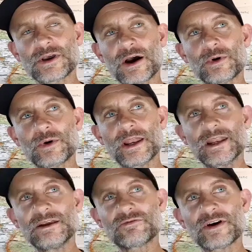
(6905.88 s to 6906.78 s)
we went
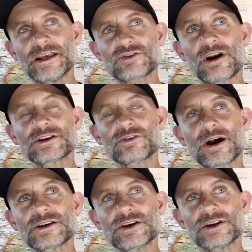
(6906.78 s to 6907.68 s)
in for his
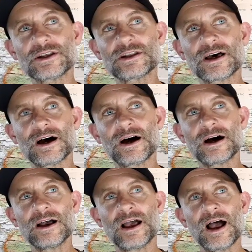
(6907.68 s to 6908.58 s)
graduation, and
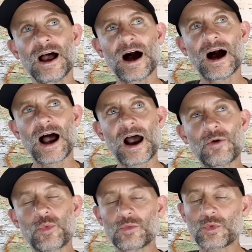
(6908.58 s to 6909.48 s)

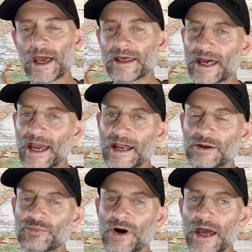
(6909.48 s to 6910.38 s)
they had a
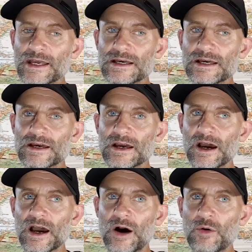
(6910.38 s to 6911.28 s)
break,
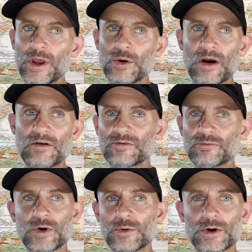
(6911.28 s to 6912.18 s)
and we
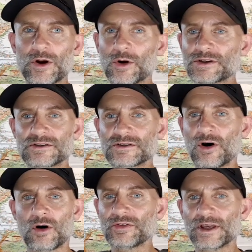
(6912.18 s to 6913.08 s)
got
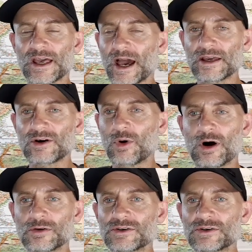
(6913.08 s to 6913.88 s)
coffee and cake or